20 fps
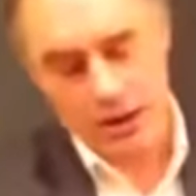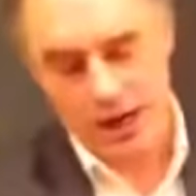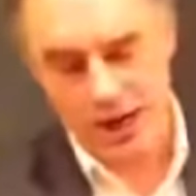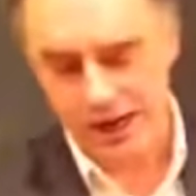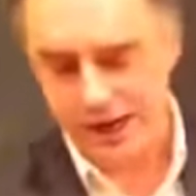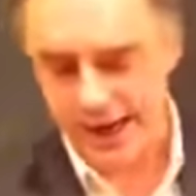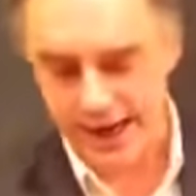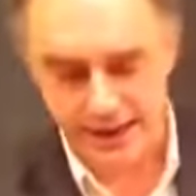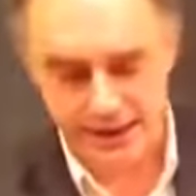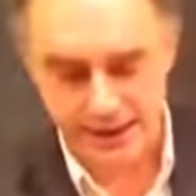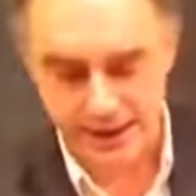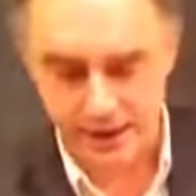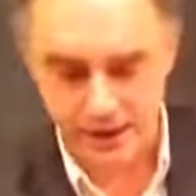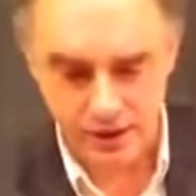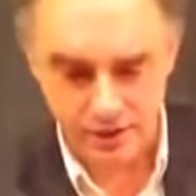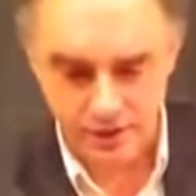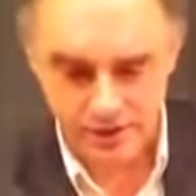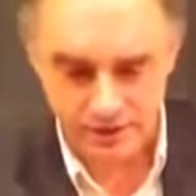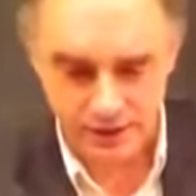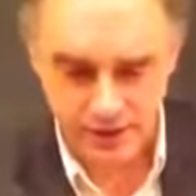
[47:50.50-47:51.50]
I can't tell
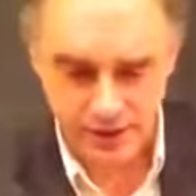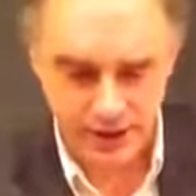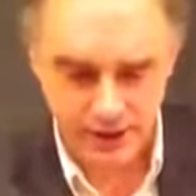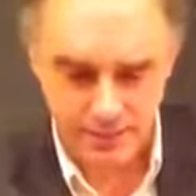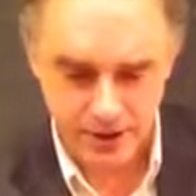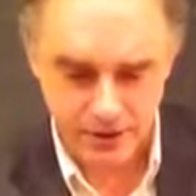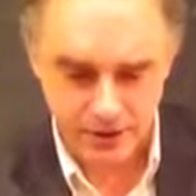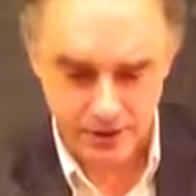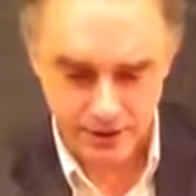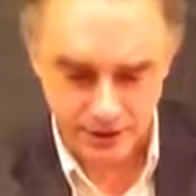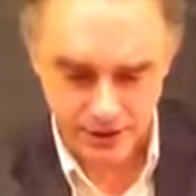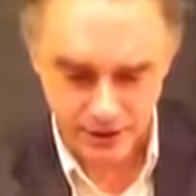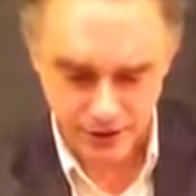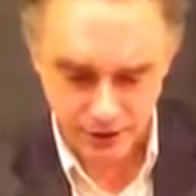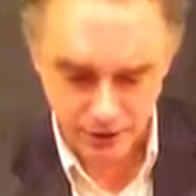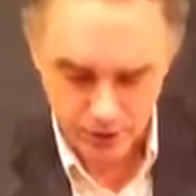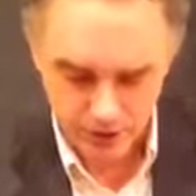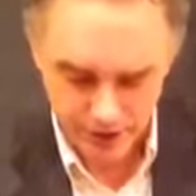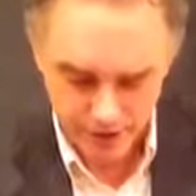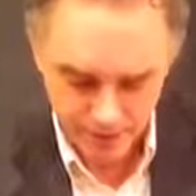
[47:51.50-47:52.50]
you everything about this
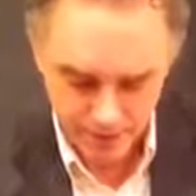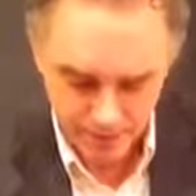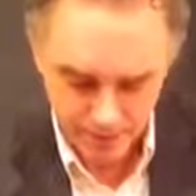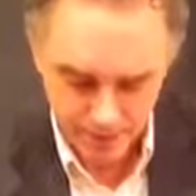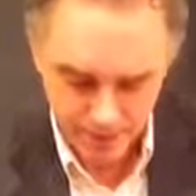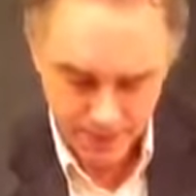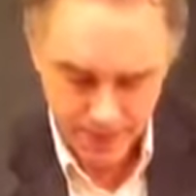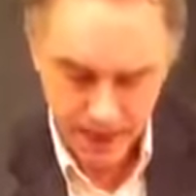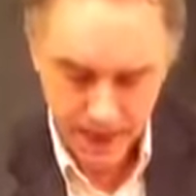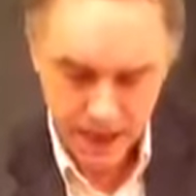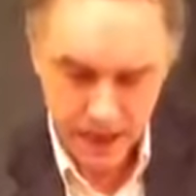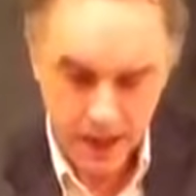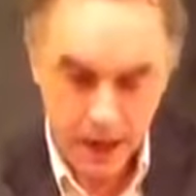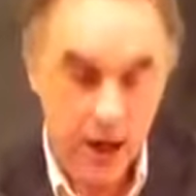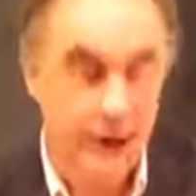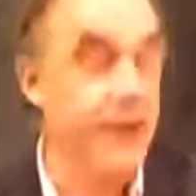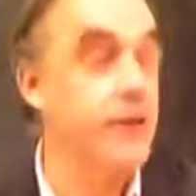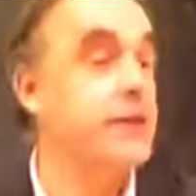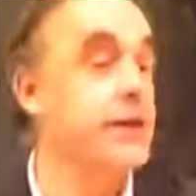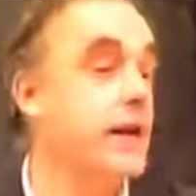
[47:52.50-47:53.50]
story.
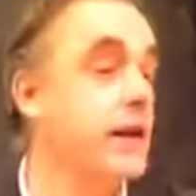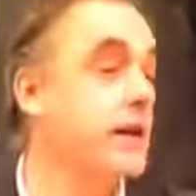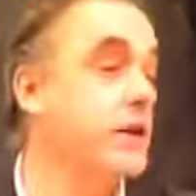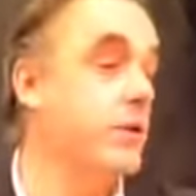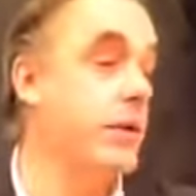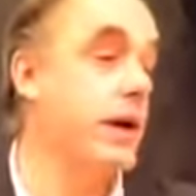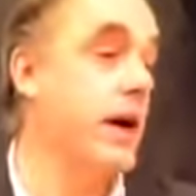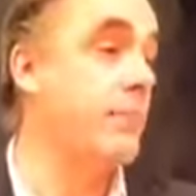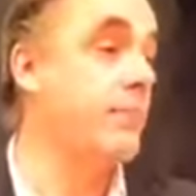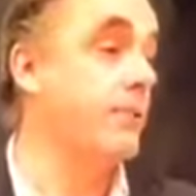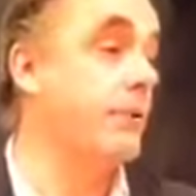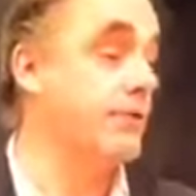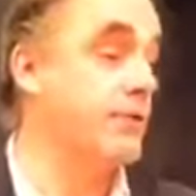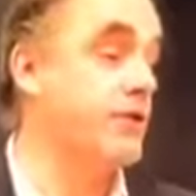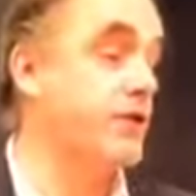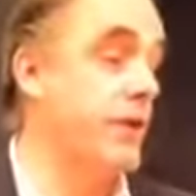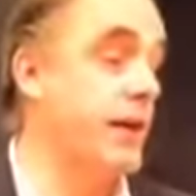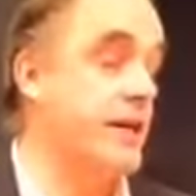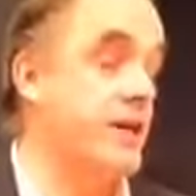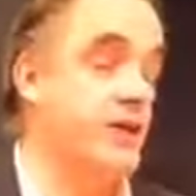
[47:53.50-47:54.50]
I can tell you a couple of
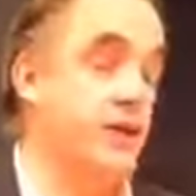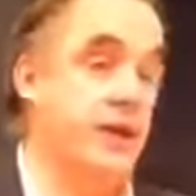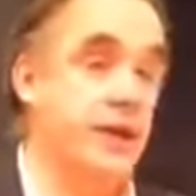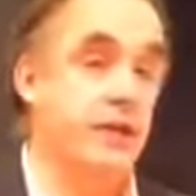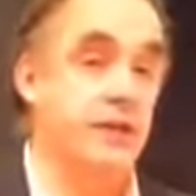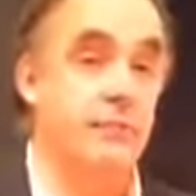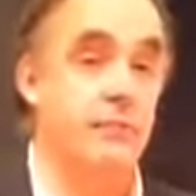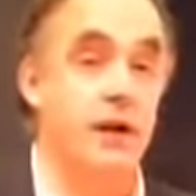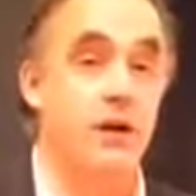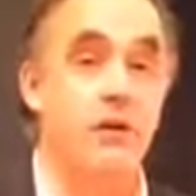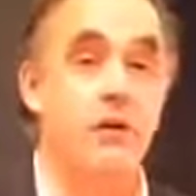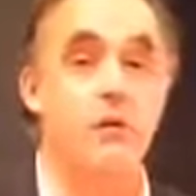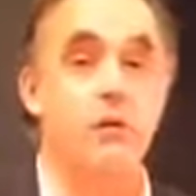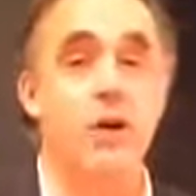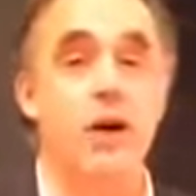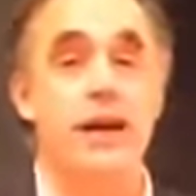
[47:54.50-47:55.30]
strange things about it.